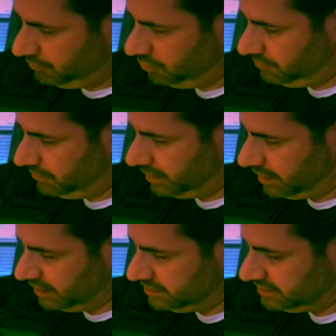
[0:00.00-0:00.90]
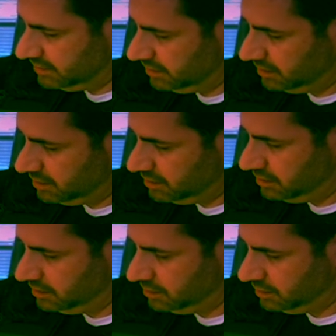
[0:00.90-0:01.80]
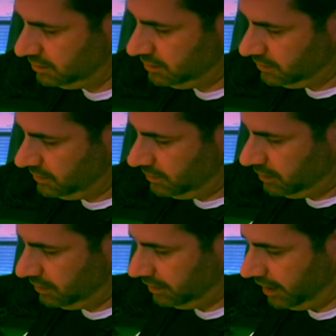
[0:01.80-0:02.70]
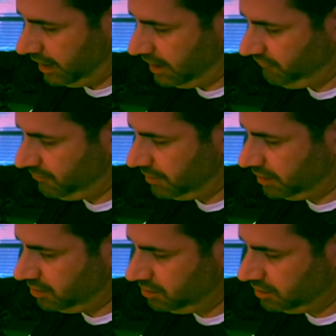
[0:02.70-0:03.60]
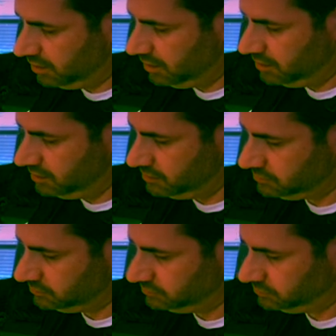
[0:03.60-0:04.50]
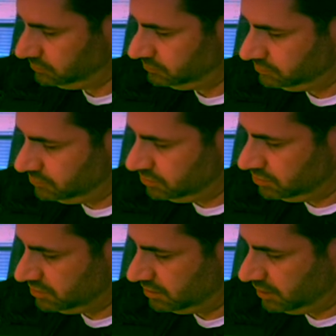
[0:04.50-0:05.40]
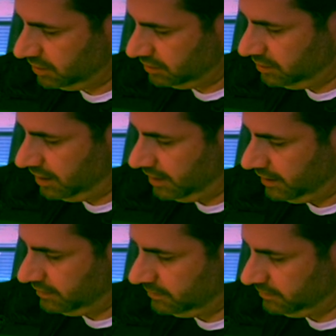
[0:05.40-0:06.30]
put my icing on half of my cookie, just like that.